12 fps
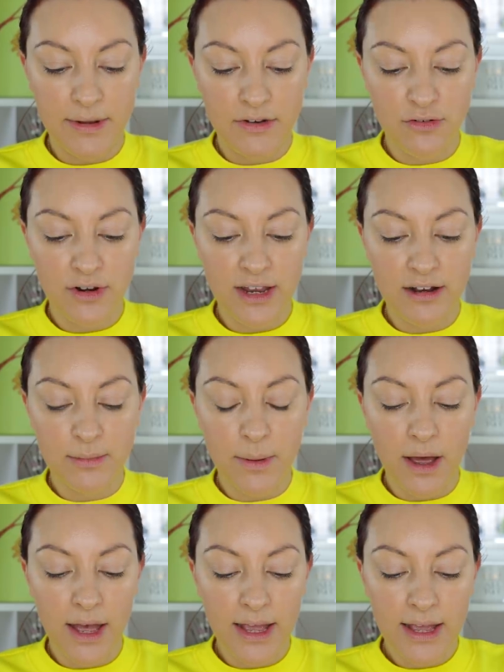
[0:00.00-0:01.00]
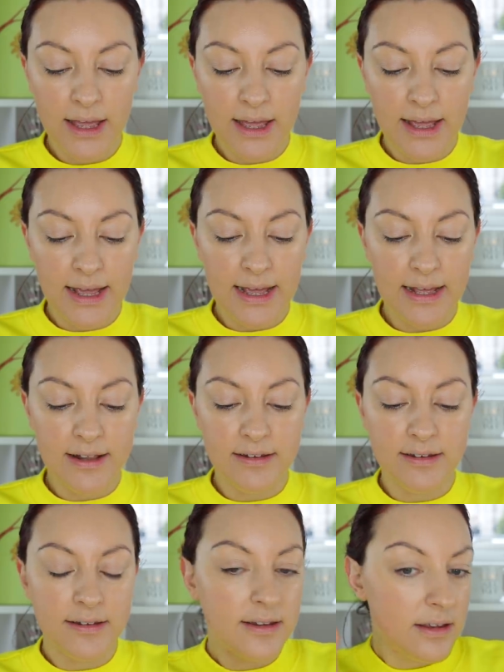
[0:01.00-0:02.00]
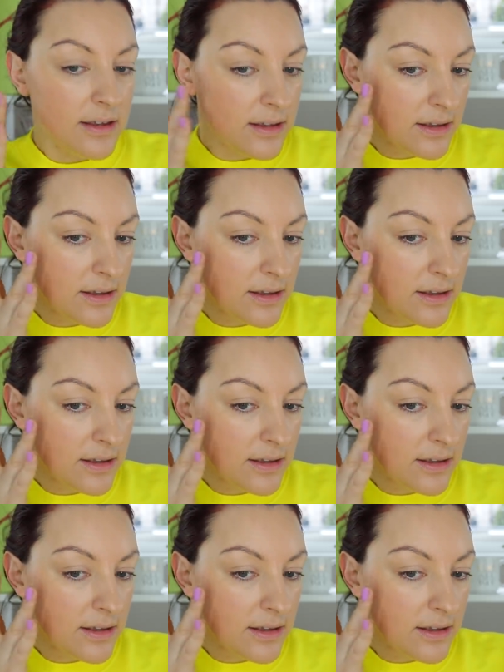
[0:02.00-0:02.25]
intrigued by, is,